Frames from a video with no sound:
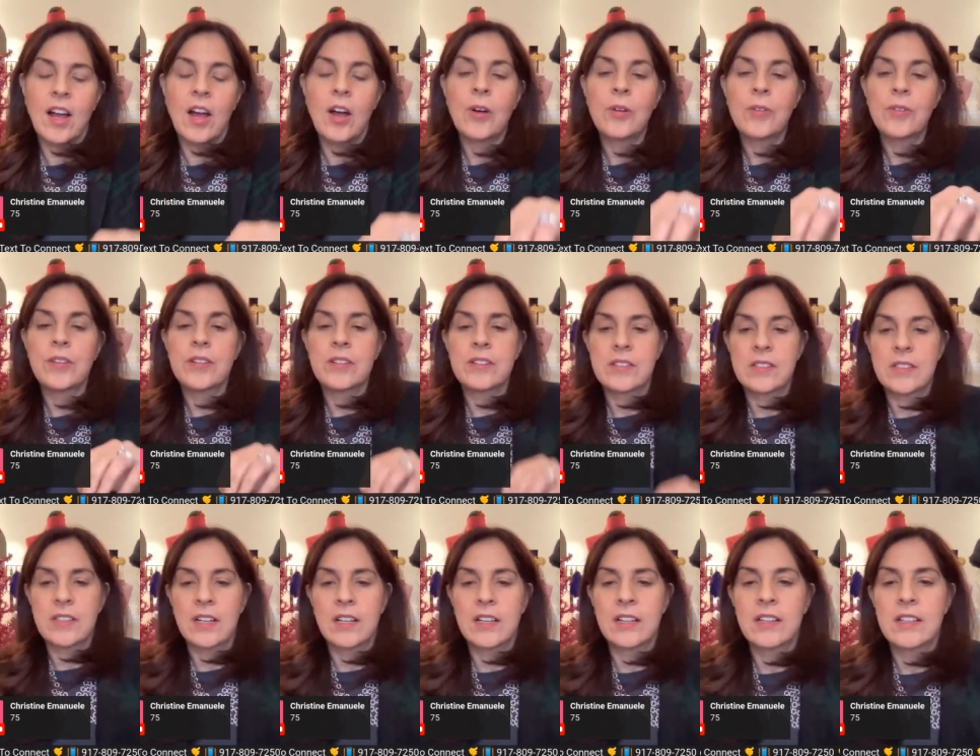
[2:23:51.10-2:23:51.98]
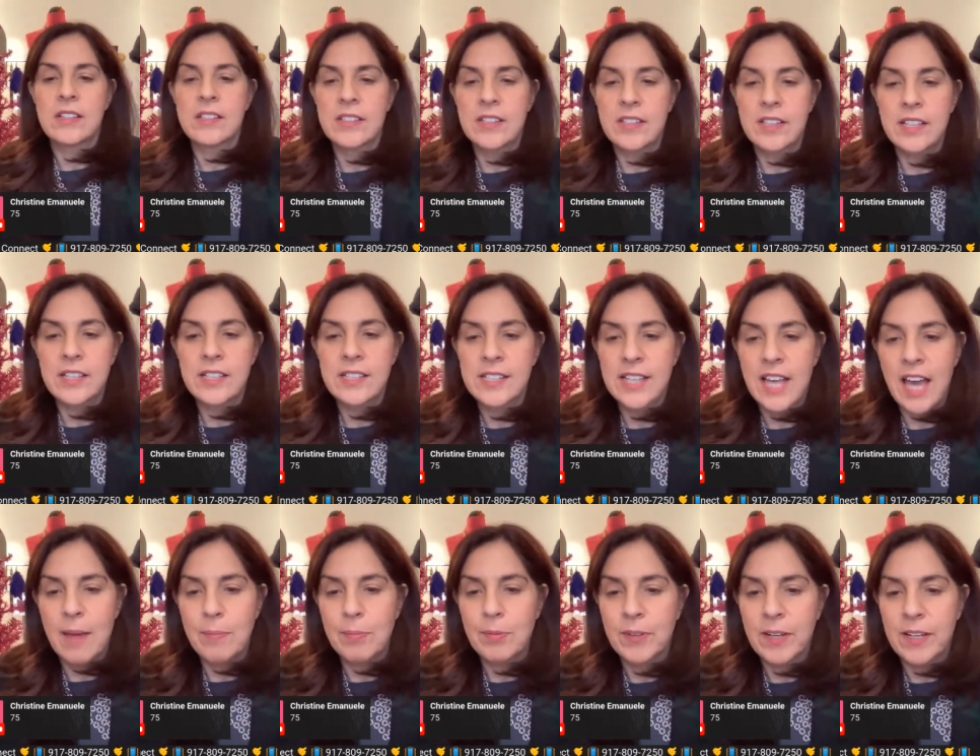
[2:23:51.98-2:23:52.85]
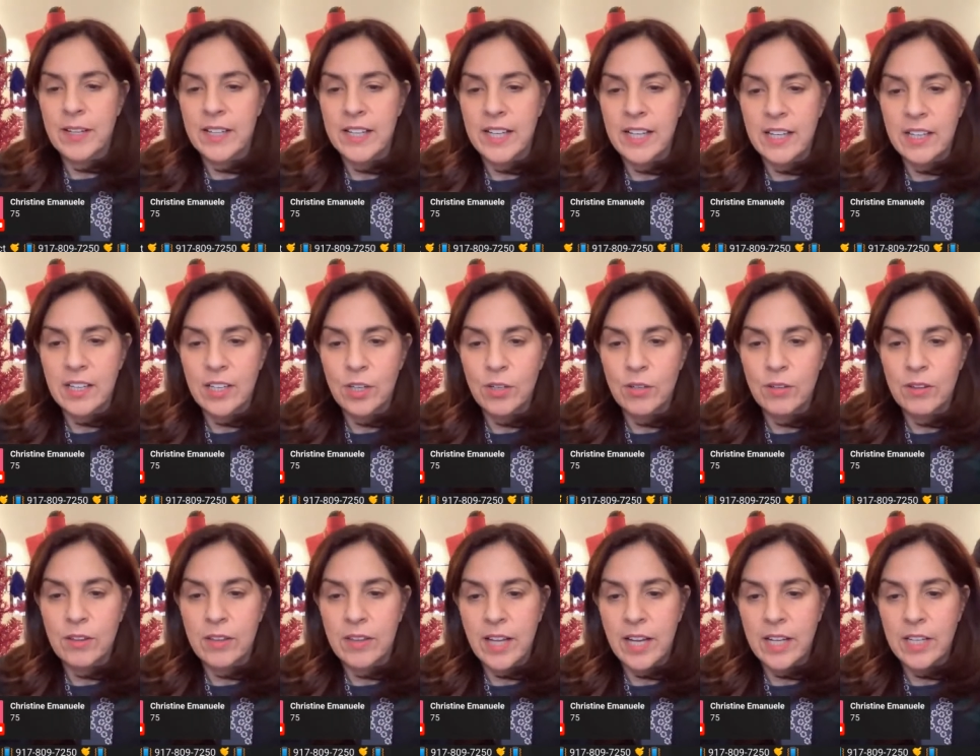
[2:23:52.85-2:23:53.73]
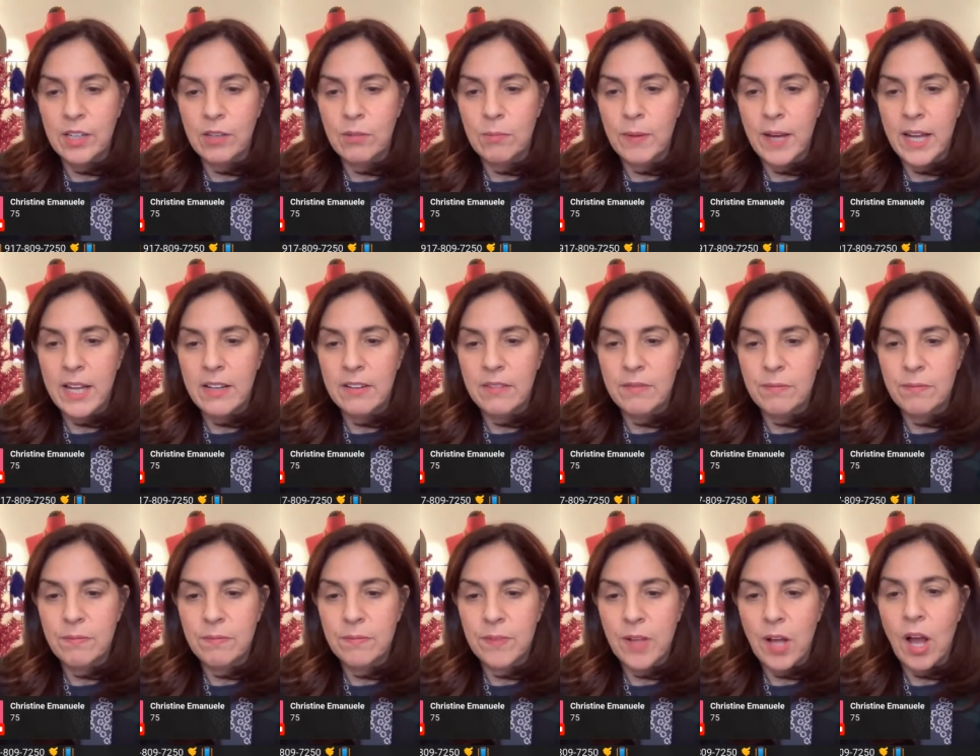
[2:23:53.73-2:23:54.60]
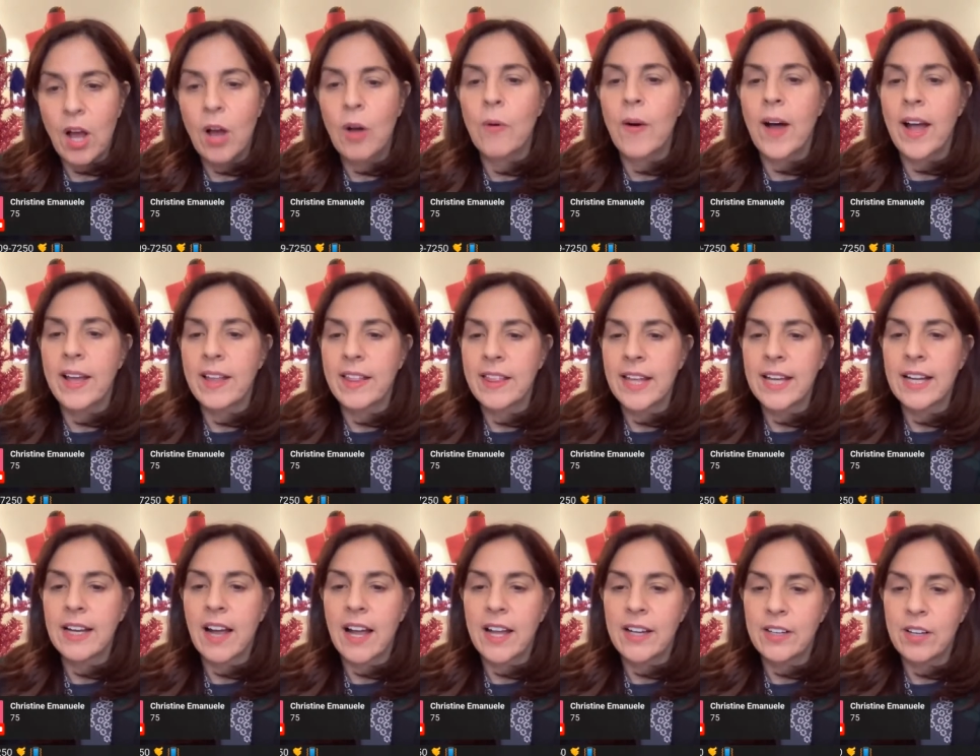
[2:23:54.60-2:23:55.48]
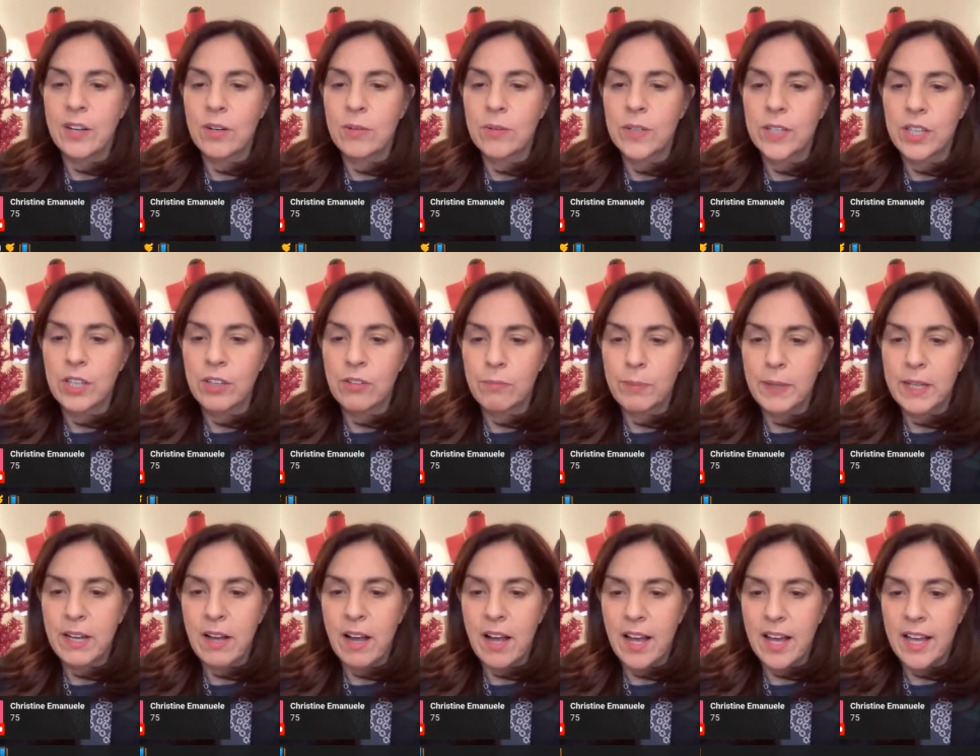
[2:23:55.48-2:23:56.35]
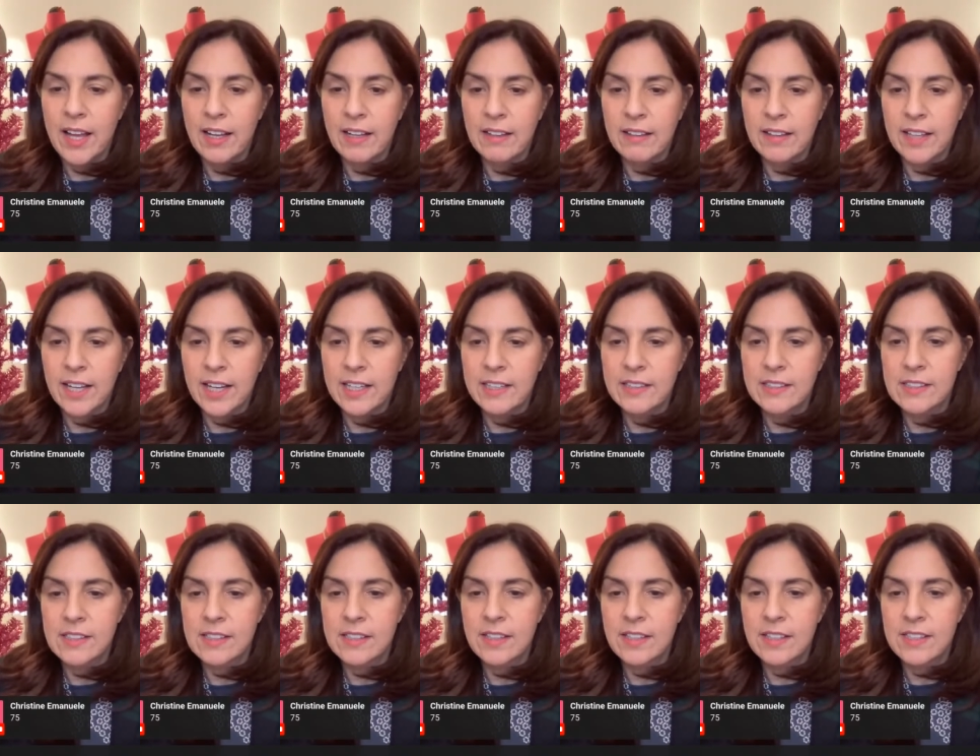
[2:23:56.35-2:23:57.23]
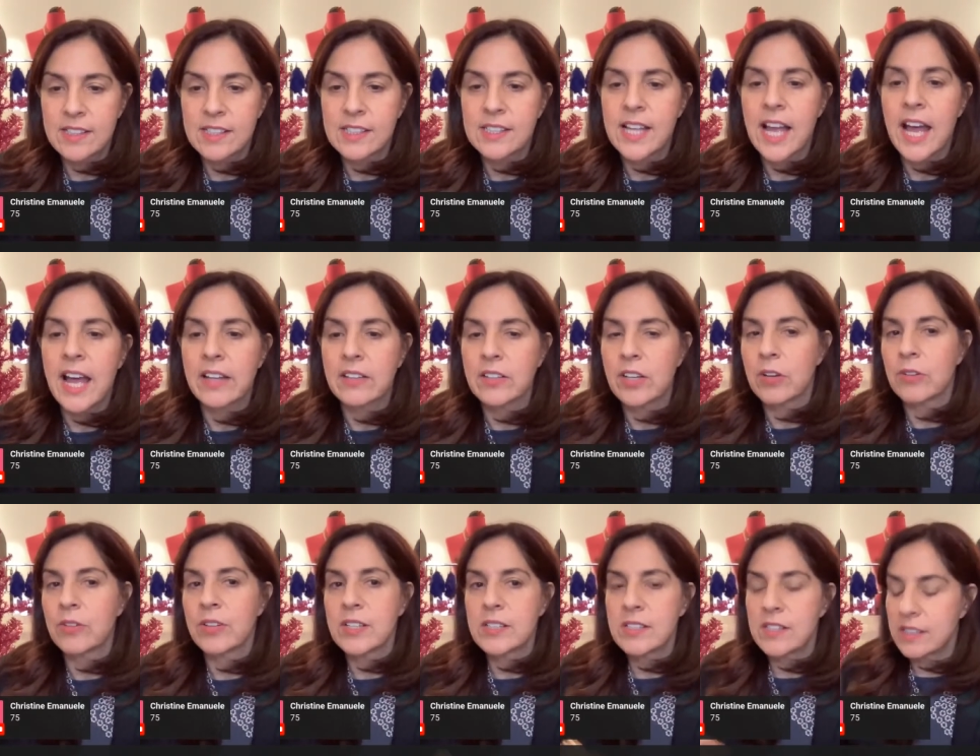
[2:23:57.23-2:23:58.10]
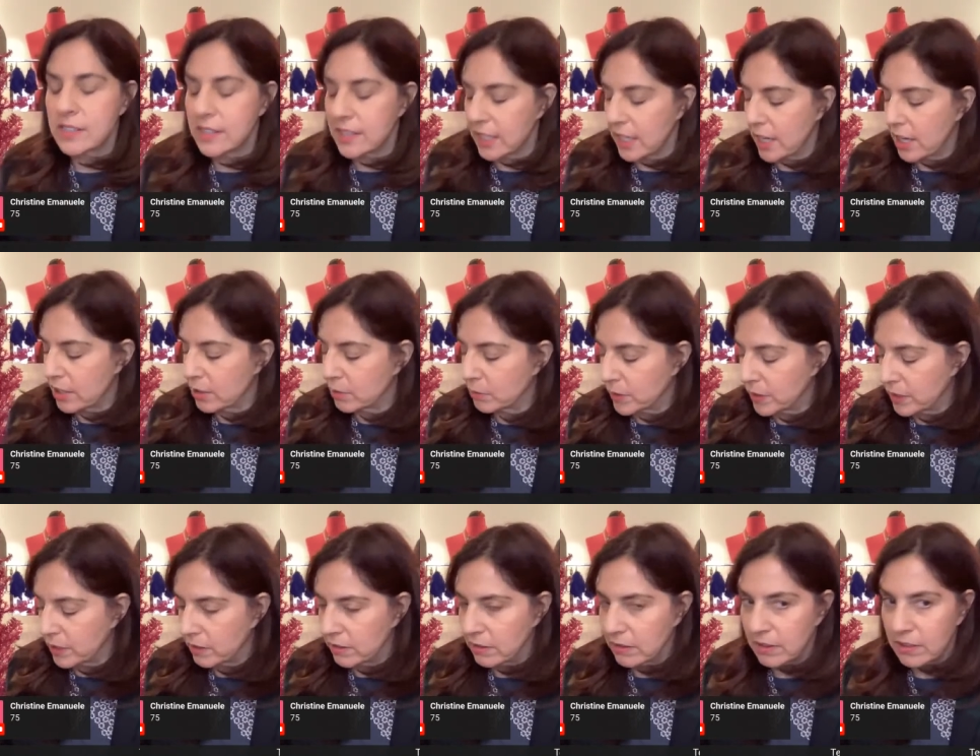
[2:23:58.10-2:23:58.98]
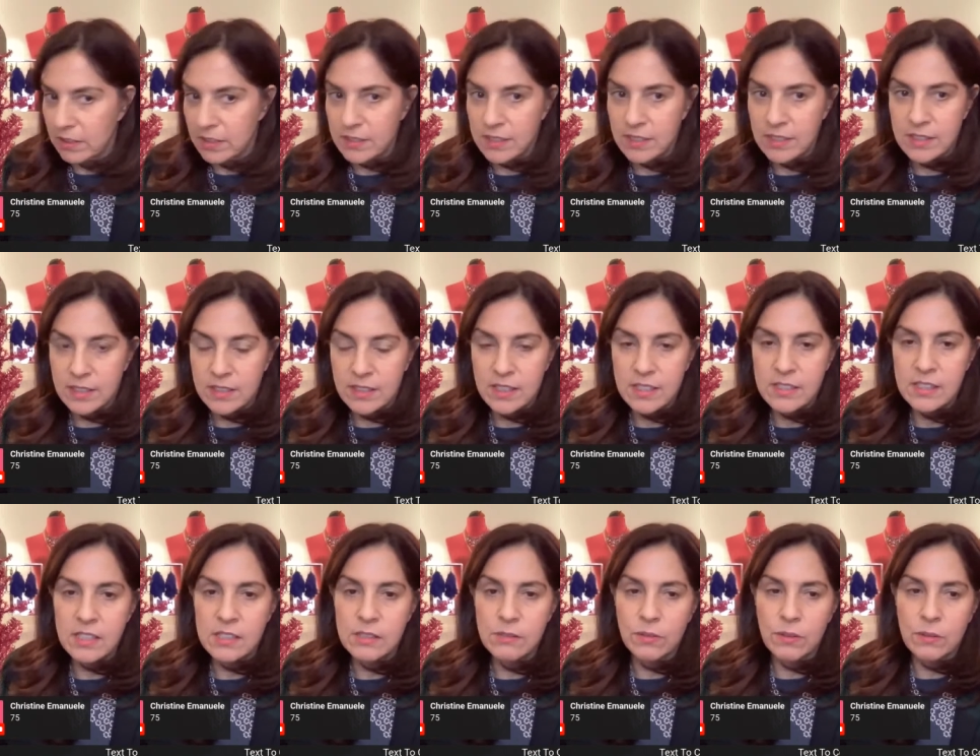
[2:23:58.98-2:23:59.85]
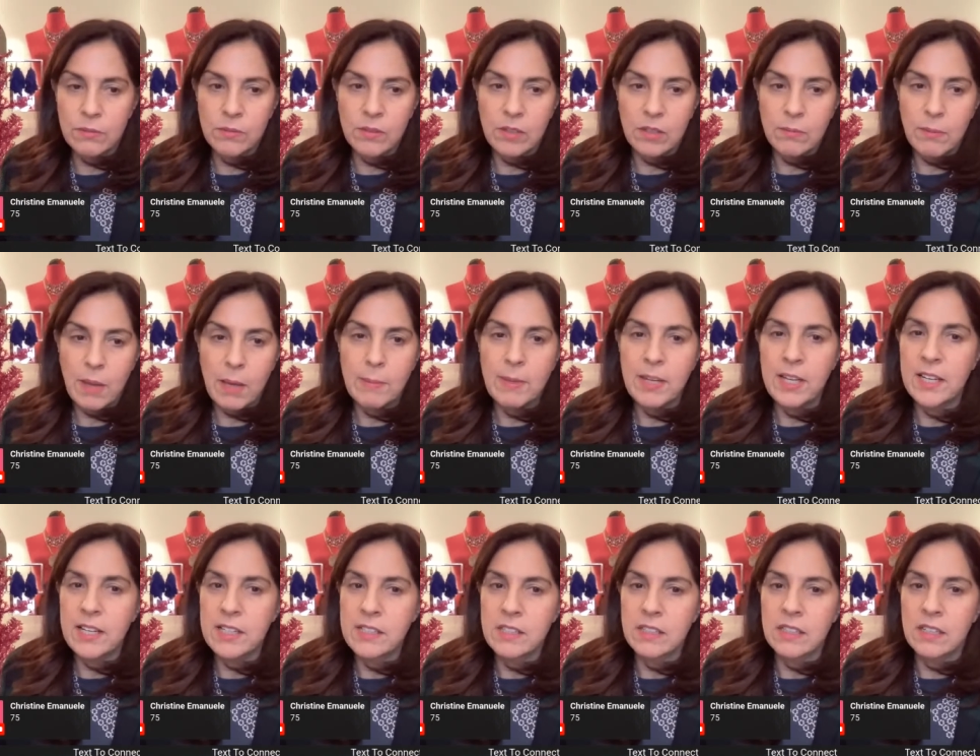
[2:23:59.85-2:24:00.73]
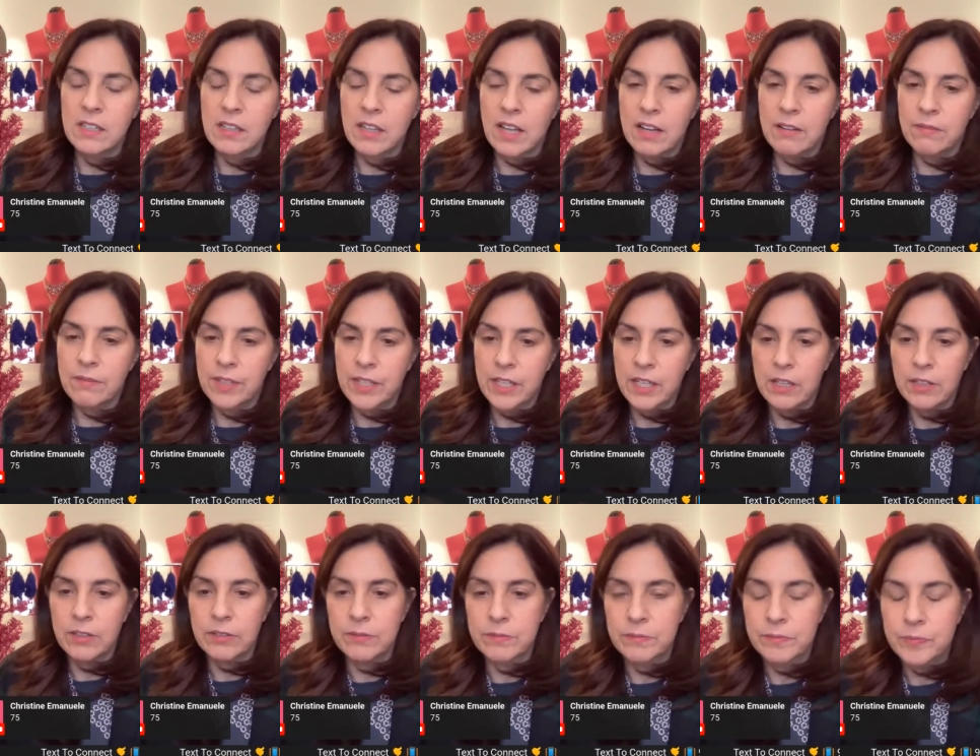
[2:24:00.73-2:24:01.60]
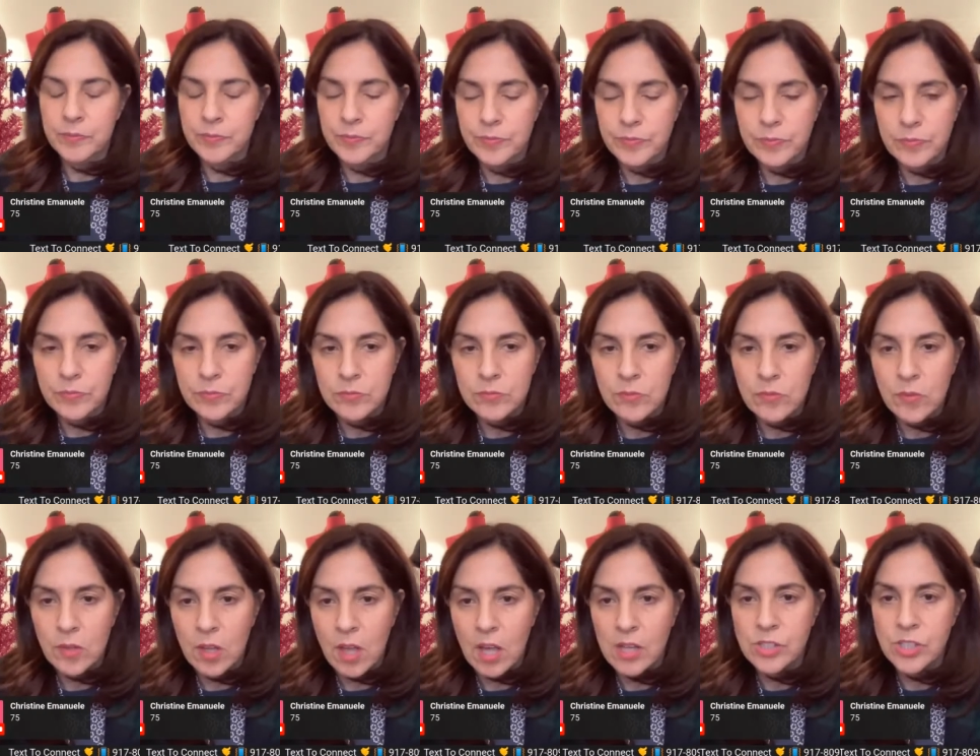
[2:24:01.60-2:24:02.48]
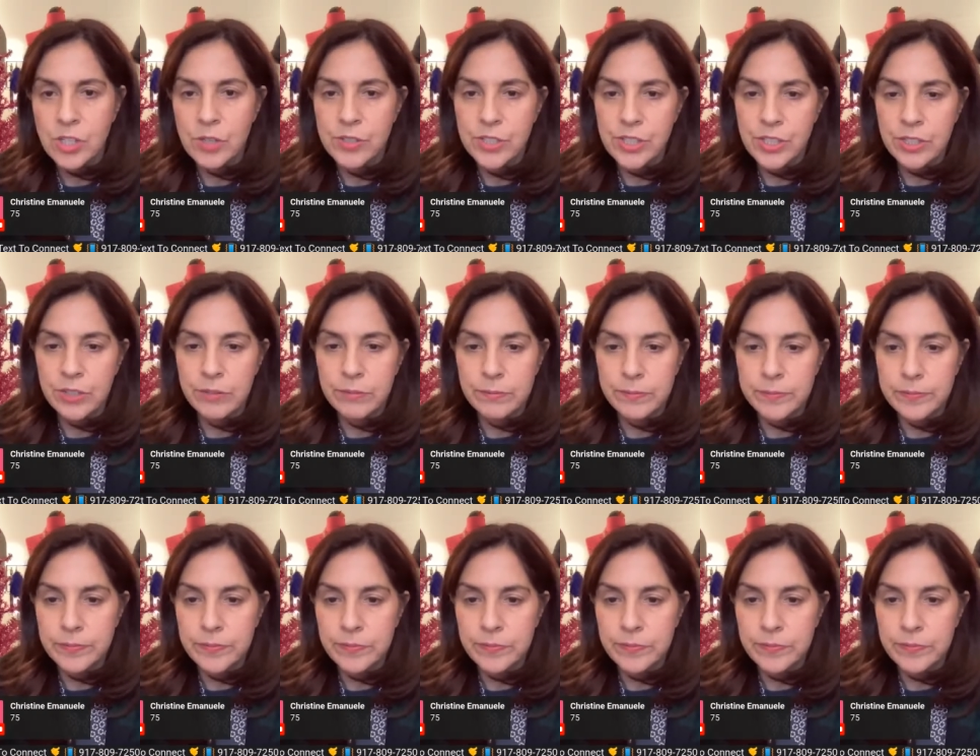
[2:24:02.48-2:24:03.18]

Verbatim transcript: Oh, this, the the Schiaparelli you, that you might have. Oh, I think I know what you've been eyeing. That's the set. No, this is the other one. This is this is from maybe it isn't in that video. I'll show it to you.